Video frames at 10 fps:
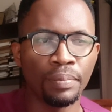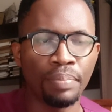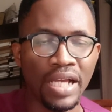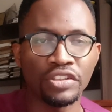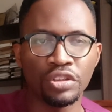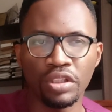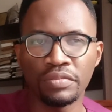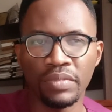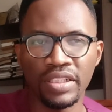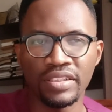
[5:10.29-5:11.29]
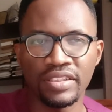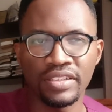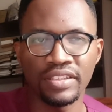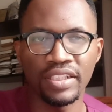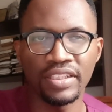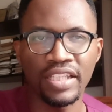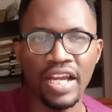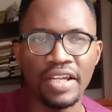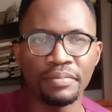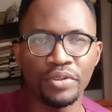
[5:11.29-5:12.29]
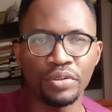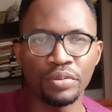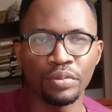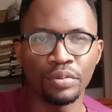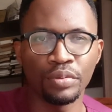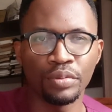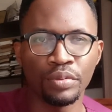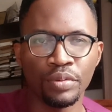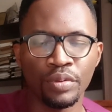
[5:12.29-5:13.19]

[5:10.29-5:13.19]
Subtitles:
pass judgments, a time to